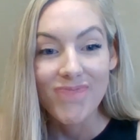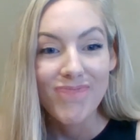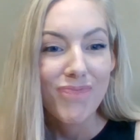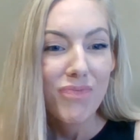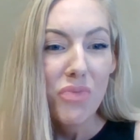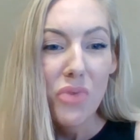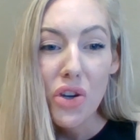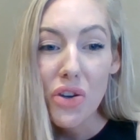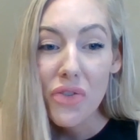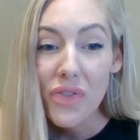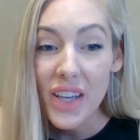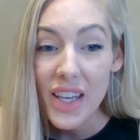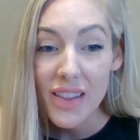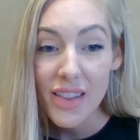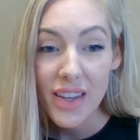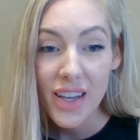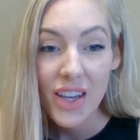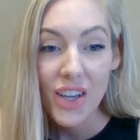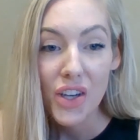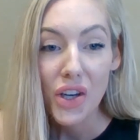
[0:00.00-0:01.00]
movie
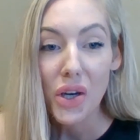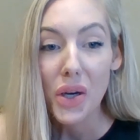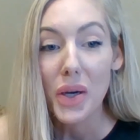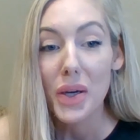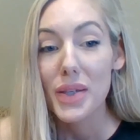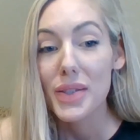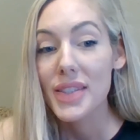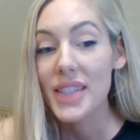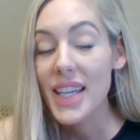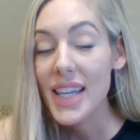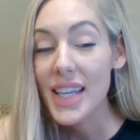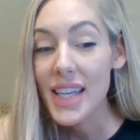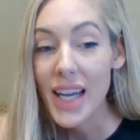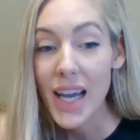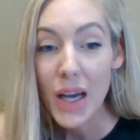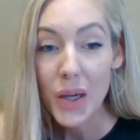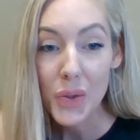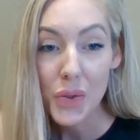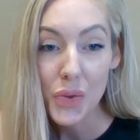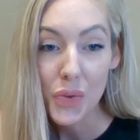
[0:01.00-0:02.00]
theaters,
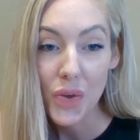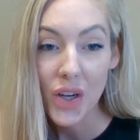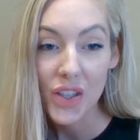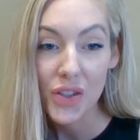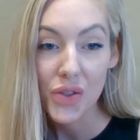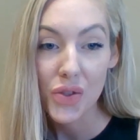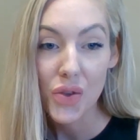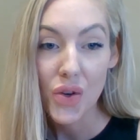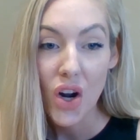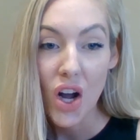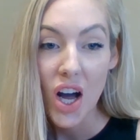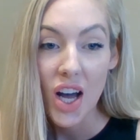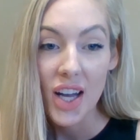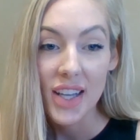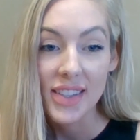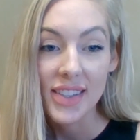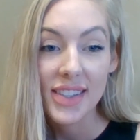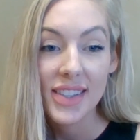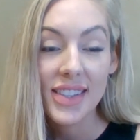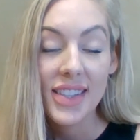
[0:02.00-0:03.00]
in-house
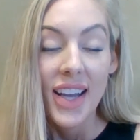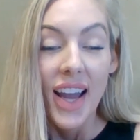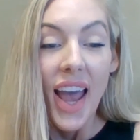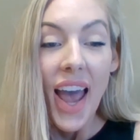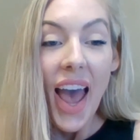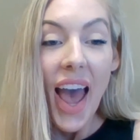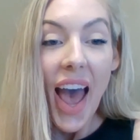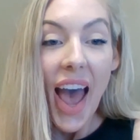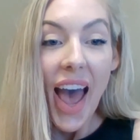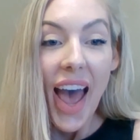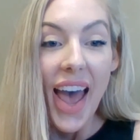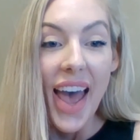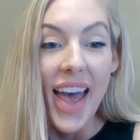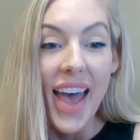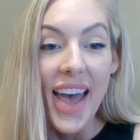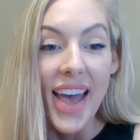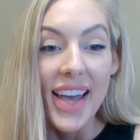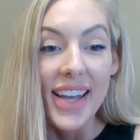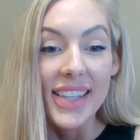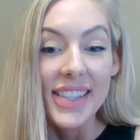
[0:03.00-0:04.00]
restaurants,
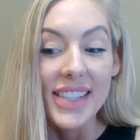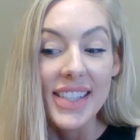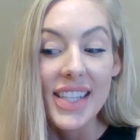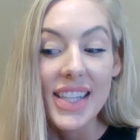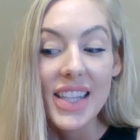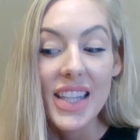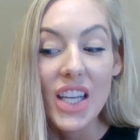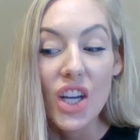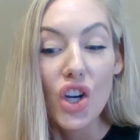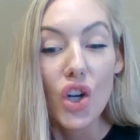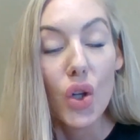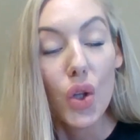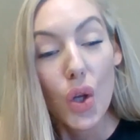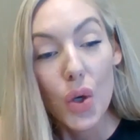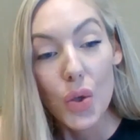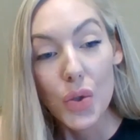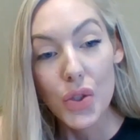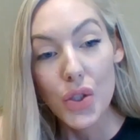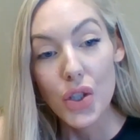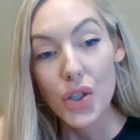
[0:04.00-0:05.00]
and they're
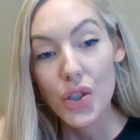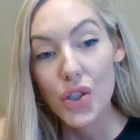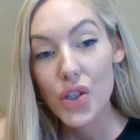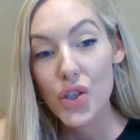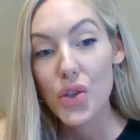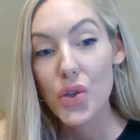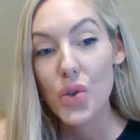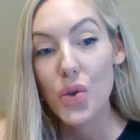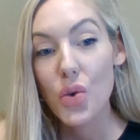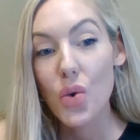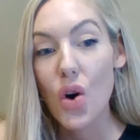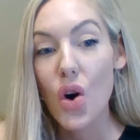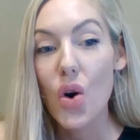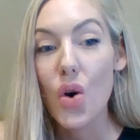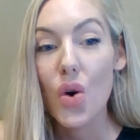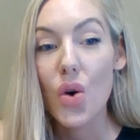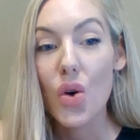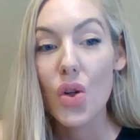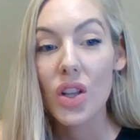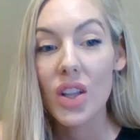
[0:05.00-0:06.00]
closer to
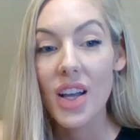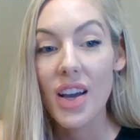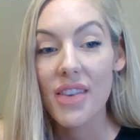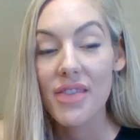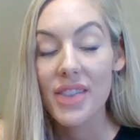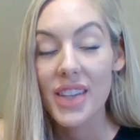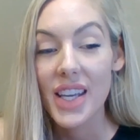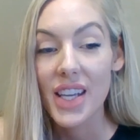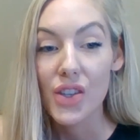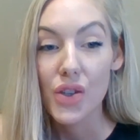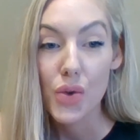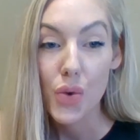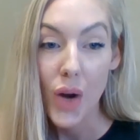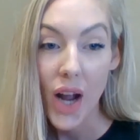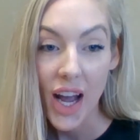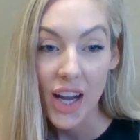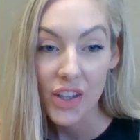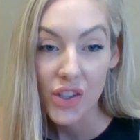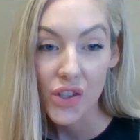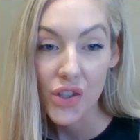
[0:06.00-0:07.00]
all of the
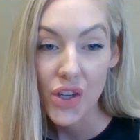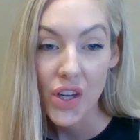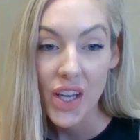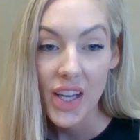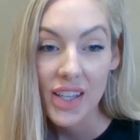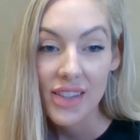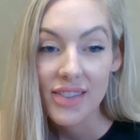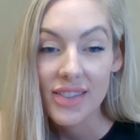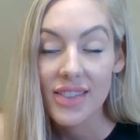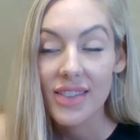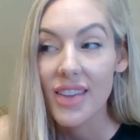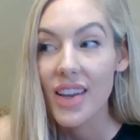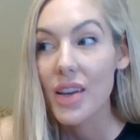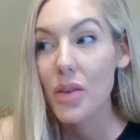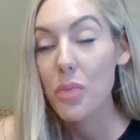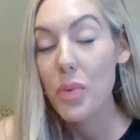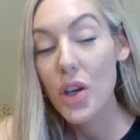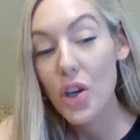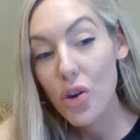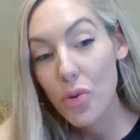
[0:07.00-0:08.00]
attractions
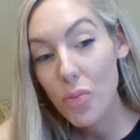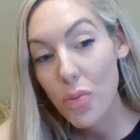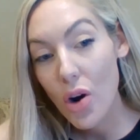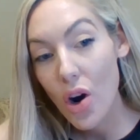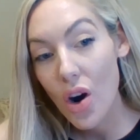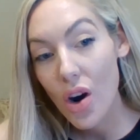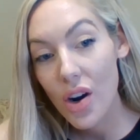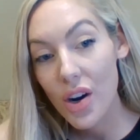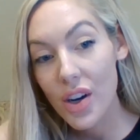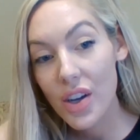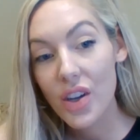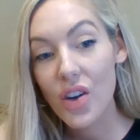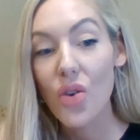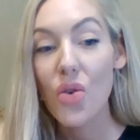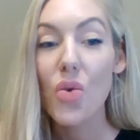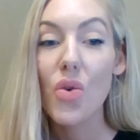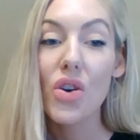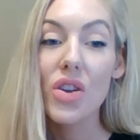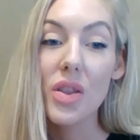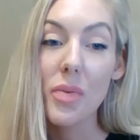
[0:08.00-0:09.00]
like Pier Park
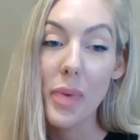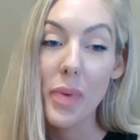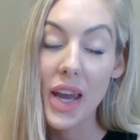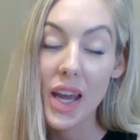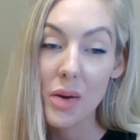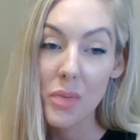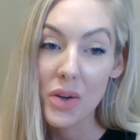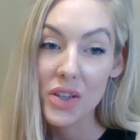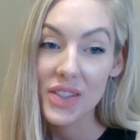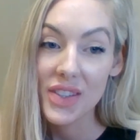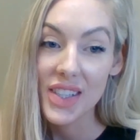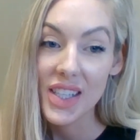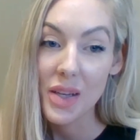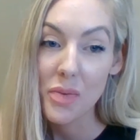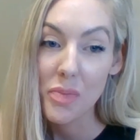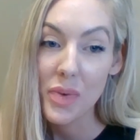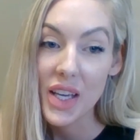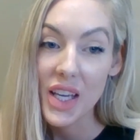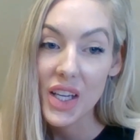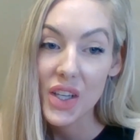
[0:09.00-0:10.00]
or the Panama City
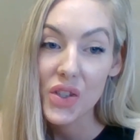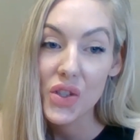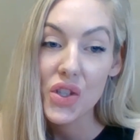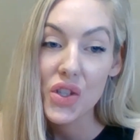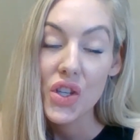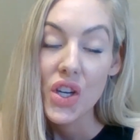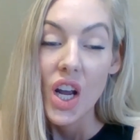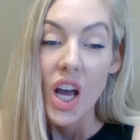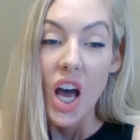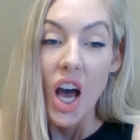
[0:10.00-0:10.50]
Beach